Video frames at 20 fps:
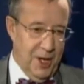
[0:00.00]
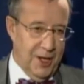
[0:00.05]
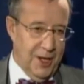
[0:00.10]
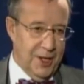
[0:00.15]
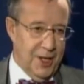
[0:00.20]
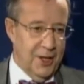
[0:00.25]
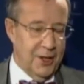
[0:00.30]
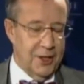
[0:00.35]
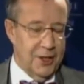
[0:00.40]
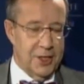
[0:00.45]
on
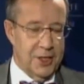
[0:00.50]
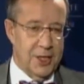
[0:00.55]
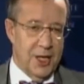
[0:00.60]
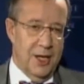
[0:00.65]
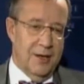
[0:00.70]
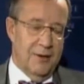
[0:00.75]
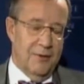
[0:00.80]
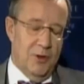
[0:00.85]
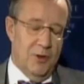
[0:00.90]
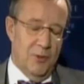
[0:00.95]
the other
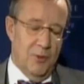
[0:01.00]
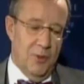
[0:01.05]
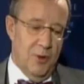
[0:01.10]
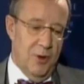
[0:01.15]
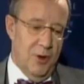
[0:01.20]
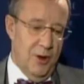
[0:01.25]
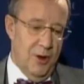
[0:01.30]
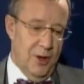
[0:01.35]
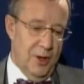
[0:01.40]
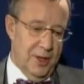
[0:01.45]
side of the
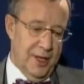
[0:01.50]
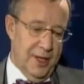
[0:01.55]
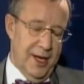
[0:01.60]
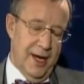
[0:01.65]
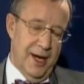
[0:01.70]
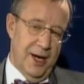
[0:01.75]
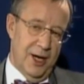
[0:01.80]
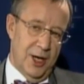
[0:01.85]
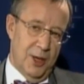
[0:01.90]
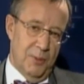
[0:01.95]
wall
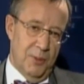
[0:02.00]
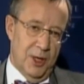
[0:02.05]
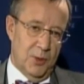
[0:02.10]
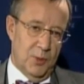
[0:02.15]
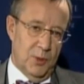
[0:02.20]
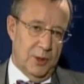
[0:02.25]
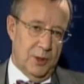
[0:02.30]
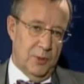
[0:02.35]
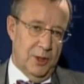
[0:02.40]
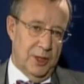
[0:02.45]
cared about
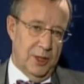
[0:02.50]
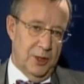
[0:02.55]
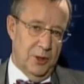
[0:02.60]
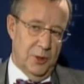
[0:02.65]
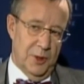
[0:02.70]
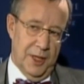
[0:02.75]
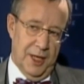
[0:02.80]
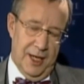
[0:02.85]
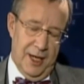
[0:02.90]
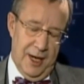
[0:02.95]
what we were
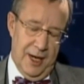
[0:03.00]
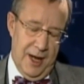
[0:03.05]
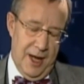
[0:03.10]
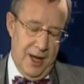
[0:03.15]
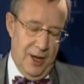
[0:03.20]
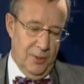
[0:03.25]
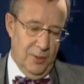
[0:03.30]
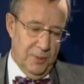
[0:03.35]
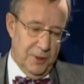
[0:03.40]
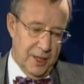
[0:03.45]
doing and
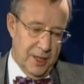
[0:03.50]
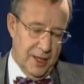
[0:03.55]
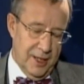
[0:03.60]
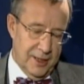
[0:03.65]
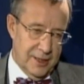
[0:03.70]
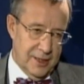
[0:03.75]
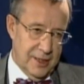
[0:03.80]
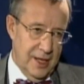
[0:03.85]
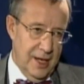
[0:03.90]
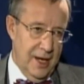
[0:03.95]
helped
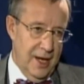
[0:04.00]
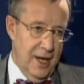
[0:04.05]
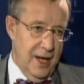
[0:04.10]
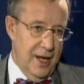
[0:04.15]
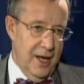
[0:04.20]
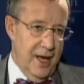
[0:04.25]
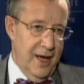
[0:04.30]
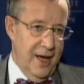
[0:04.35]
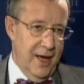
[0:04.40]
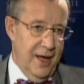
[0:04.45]
us,
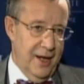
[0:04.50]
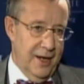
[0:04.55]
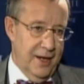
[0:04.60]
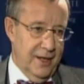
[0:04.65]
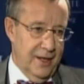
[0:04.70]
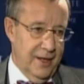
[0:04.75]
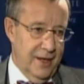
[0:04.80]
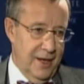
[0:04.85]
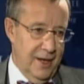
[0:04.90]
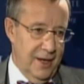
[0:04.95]

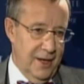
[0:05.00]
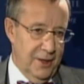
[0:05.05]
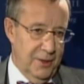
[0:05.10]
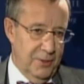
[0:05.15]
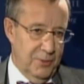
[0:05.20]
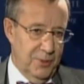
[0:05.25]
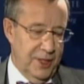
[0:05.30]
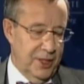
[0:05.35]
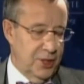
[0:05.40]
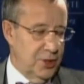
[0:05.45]
and we